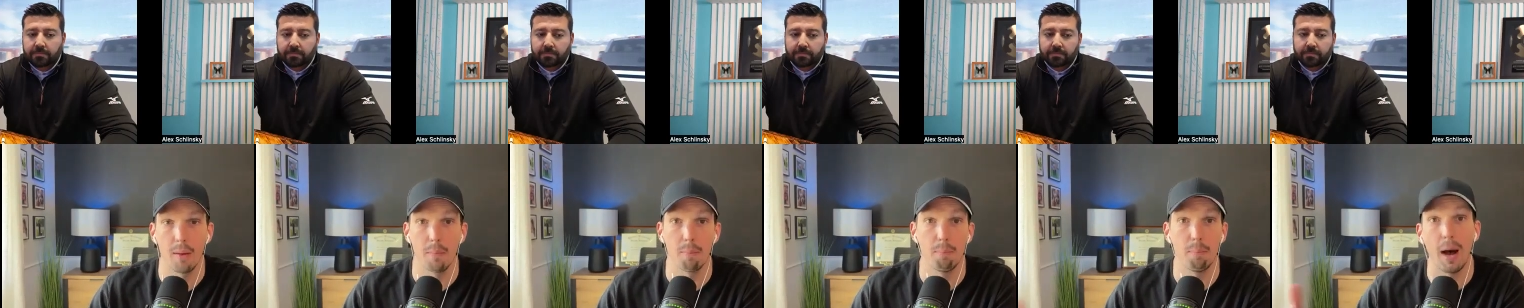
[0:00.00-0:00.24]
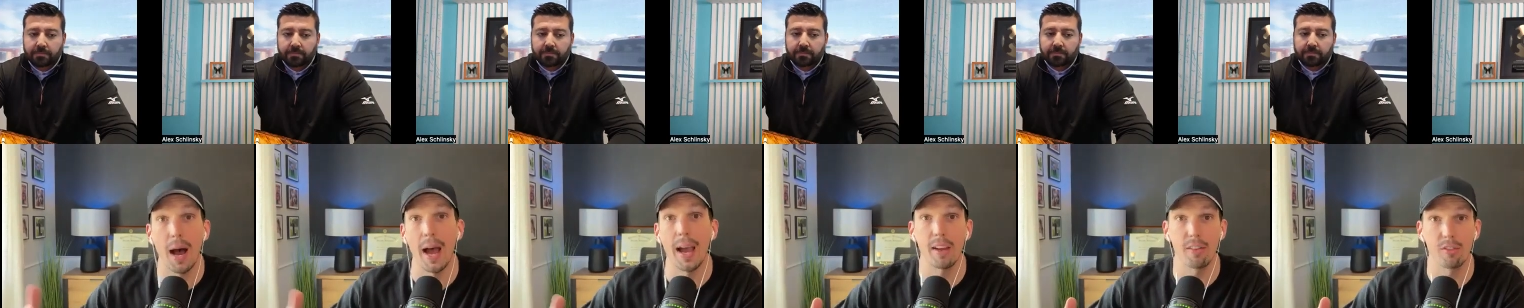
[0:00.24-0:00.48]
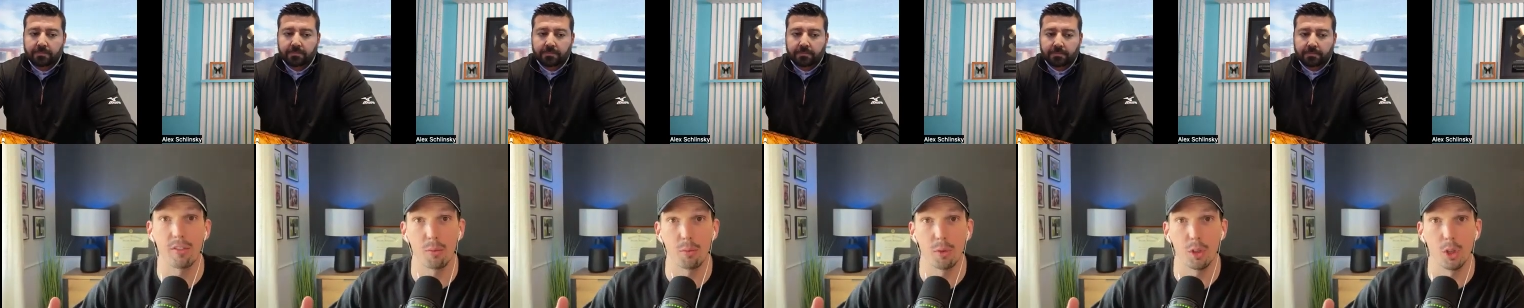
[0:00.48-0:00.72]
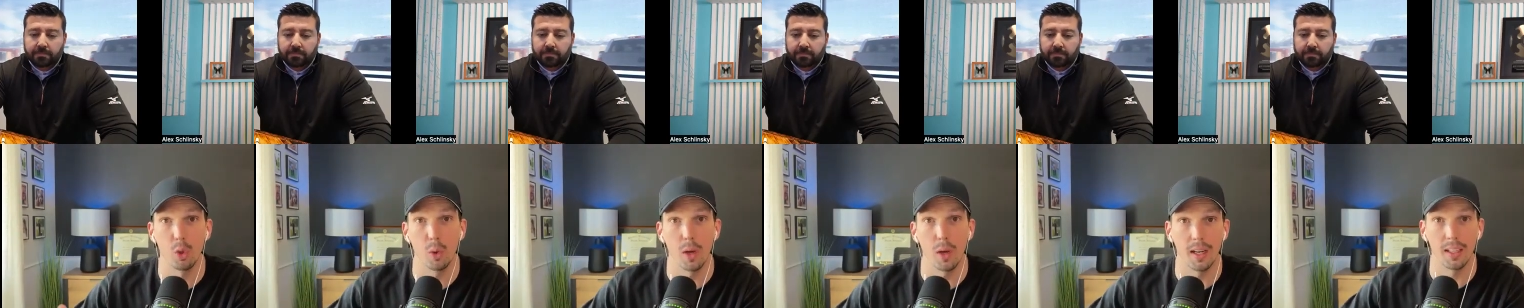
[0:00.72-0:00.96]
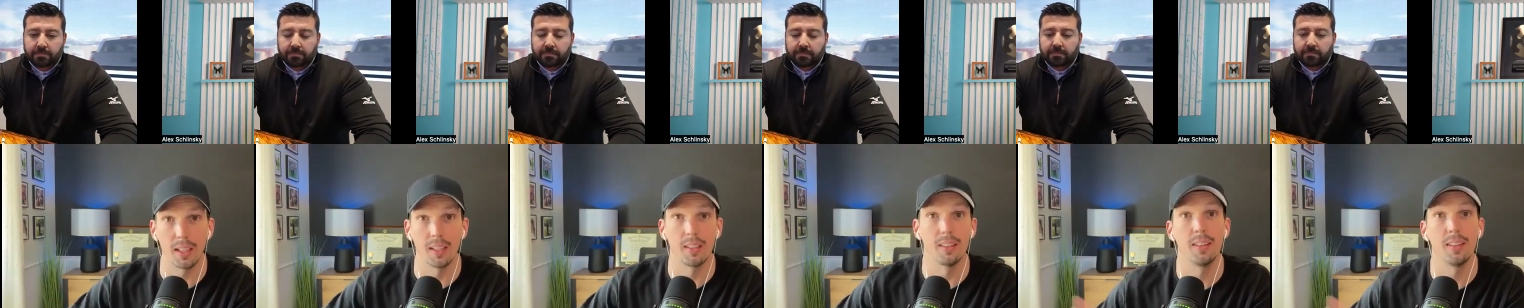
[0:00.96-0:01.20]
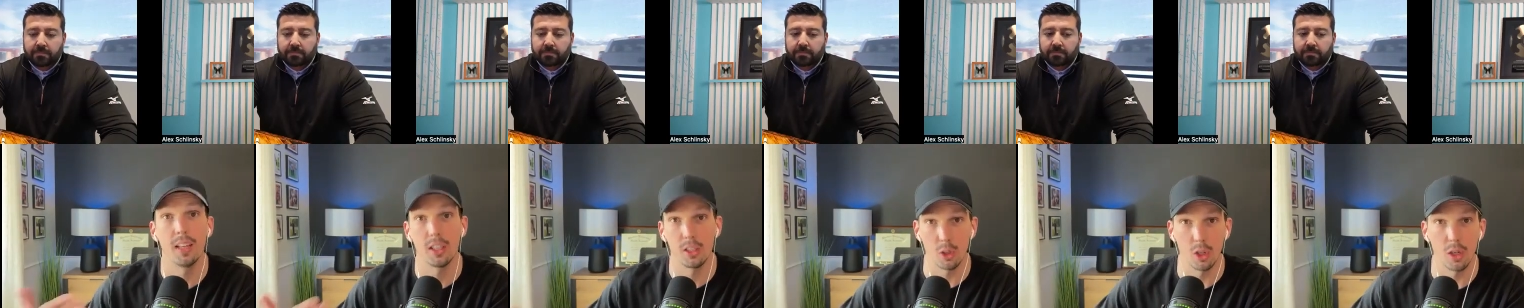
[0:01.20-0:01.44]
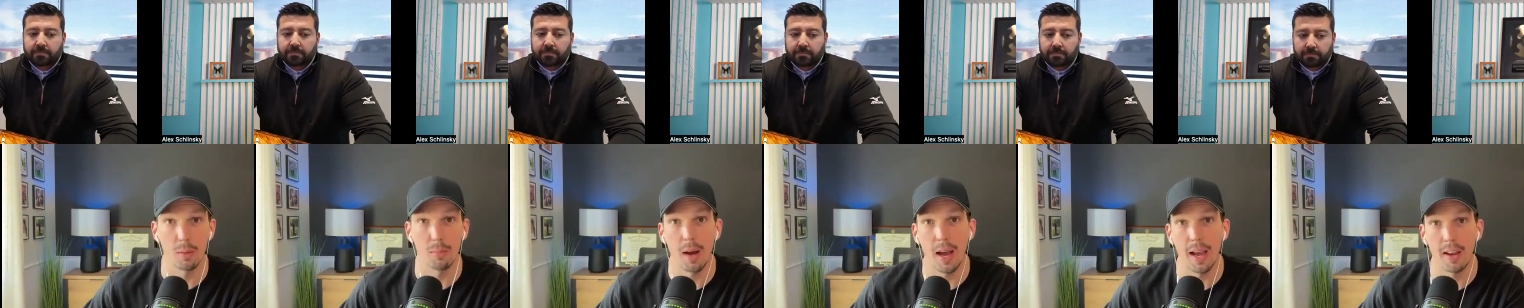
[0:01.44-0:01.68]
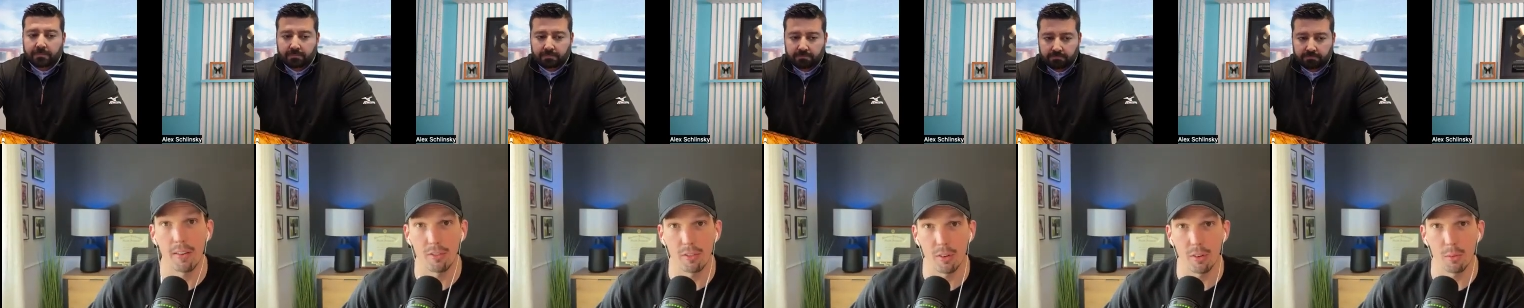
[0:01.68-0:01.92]
Speaker 1: buy from you and continue to
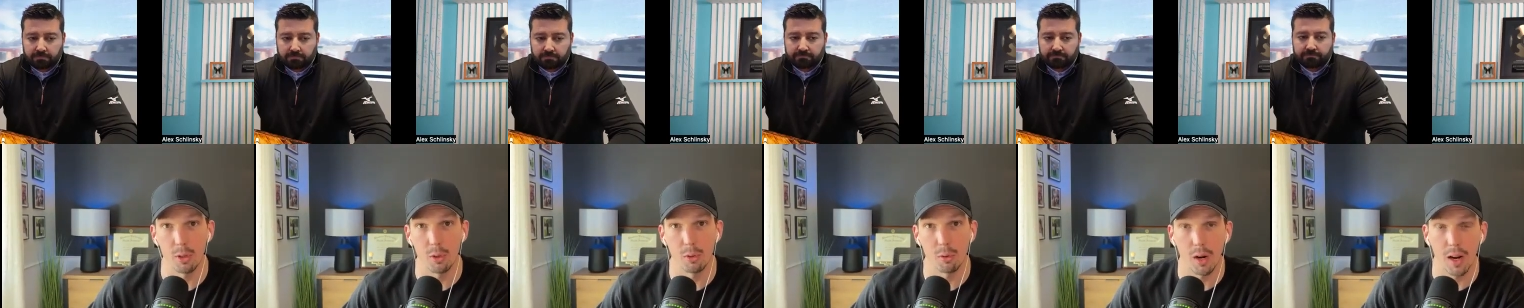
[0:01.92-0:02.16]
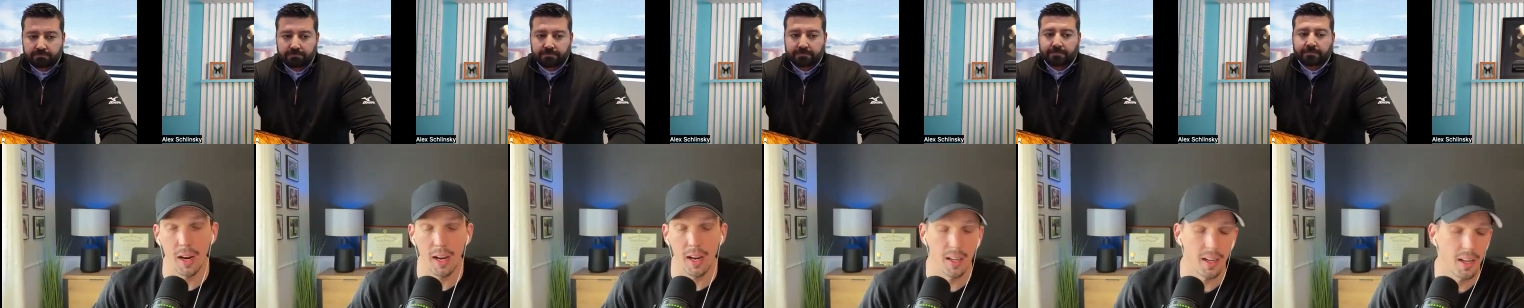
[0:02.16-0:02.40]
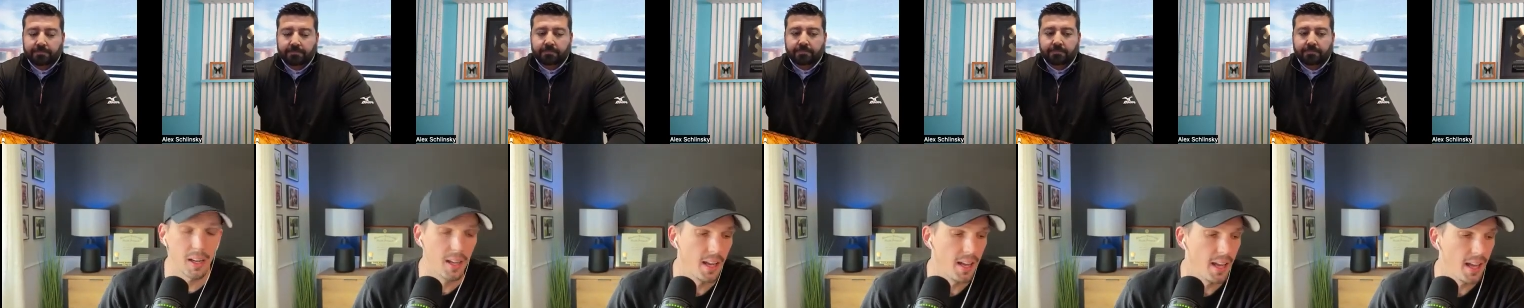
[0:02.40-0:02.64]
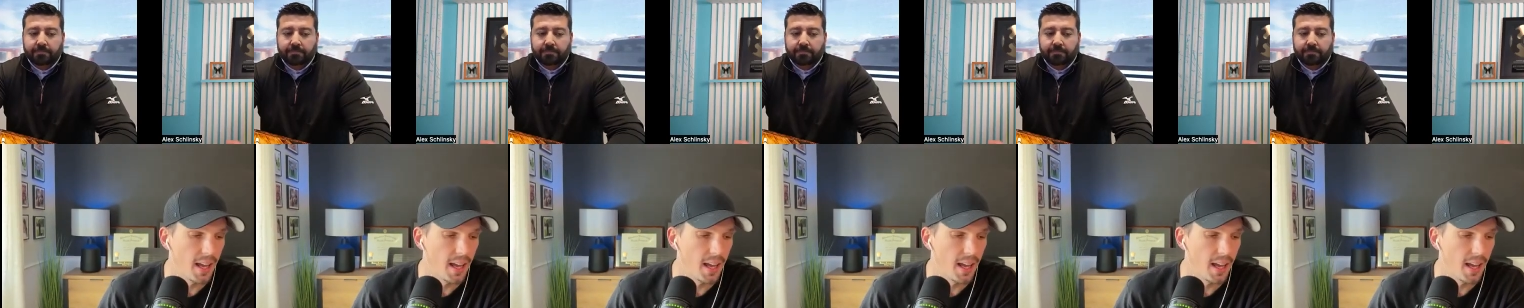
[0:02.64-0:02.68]
buy from you, right?